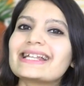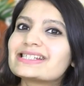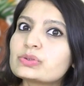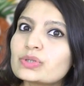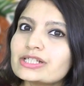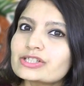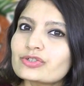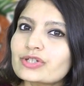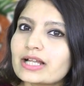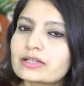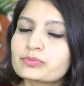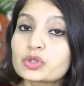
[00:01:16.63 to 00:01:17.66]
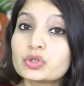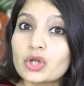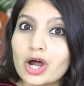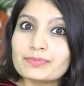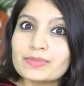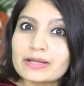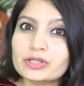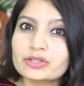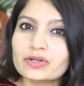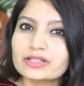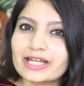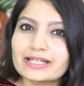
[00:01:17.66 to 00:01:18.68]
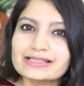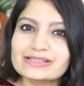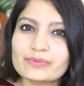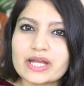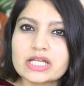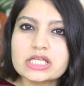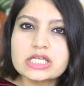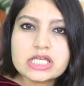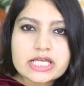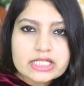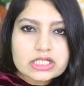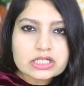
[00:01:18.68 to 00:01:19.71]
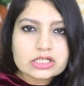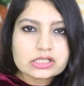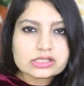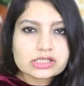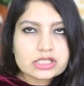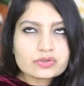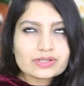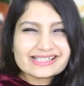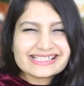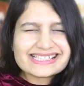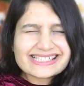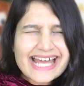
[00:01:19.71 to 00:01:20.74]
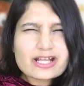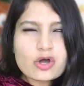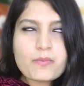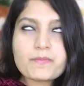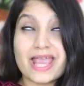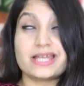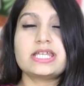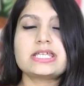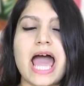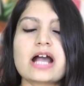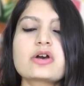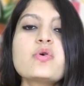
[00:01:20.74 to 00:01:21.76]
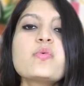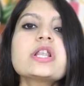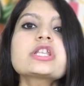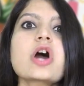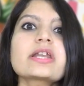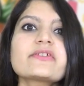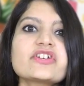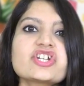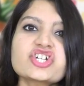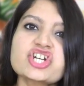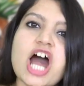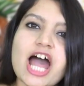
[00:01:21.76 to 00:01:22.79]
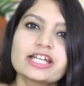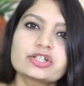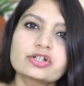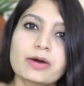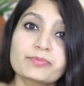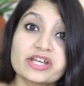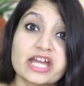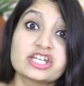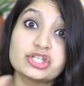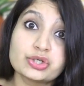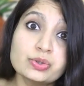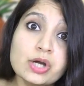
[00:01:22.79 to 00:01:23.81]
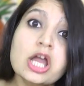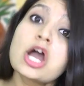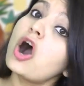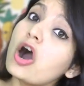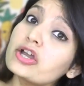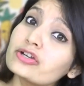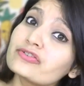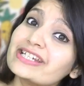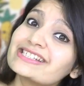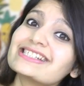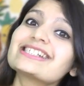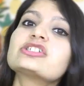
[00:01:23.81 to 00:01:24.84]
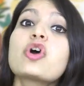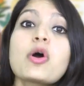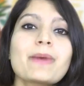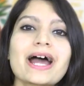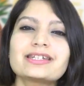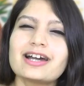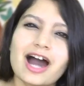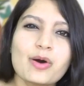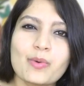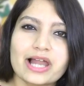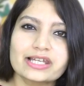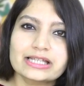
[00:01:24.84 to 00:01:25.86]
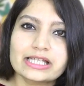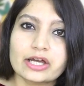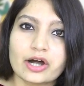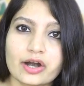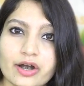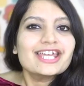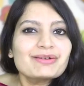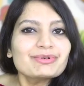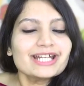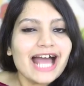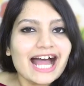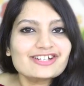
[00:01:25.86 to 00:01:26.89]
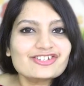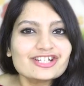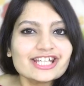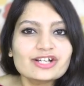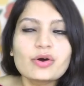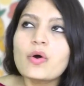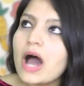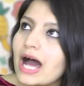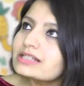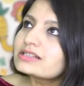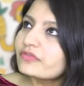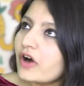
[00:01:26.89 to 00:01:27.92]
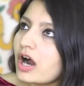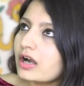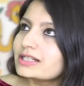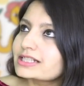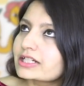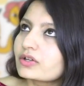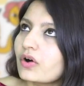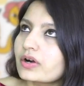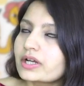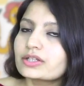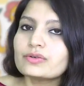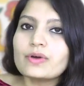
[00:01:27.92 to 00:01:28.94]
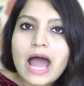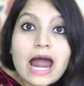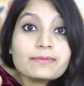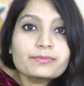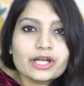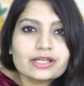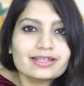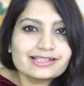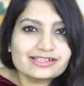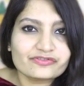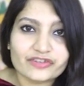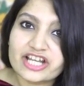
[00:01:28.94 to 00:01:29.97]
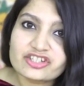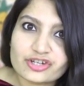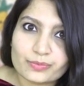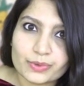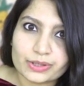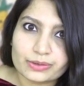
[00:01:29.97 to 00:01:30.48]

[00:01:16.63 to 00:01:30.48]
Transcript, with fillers: as soon as you tell him you'll not be able to attend his wedding, he turns into this psychomaniac who will not even try to comprehend you or your reasons, no matter how valid they are. He would actually go as far as ignoring you and breaking his friendship with